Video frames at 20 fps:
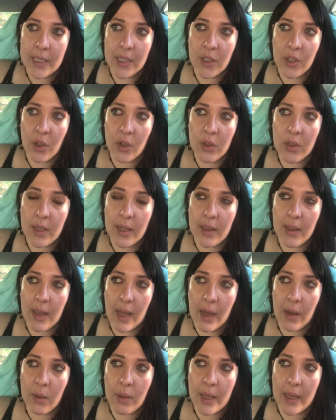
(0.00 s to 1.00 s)
don't
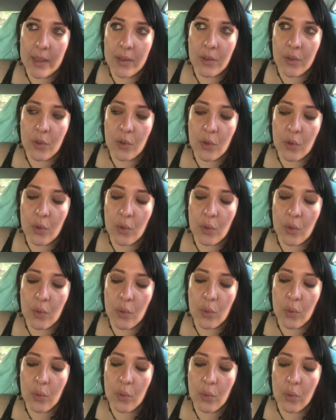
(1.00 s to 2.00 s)
allow that
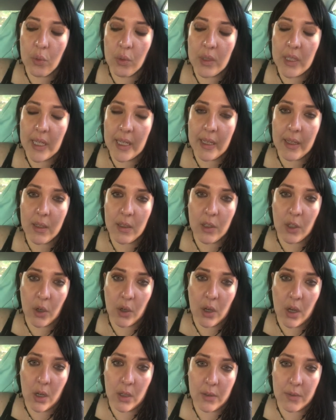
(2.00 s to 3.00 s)
to kill your
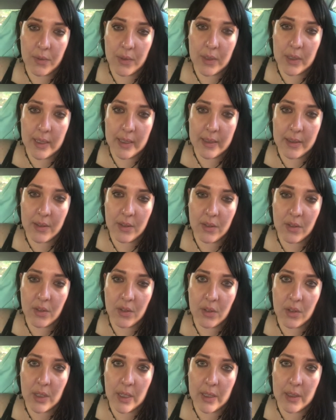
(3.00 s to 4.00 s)

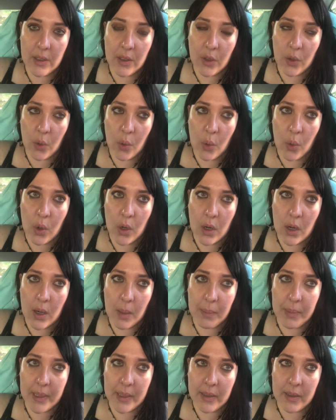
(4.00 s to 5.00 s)
confidence and your
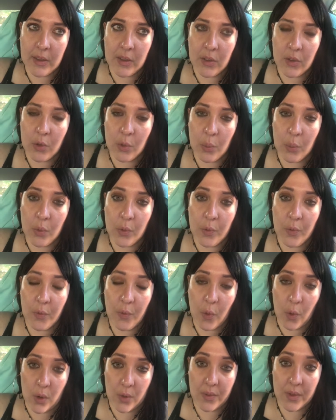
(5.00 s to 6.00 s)
ability to move
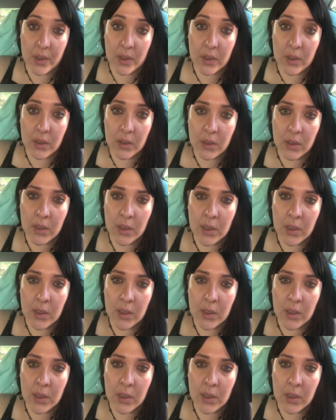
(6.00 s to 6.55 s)
forward.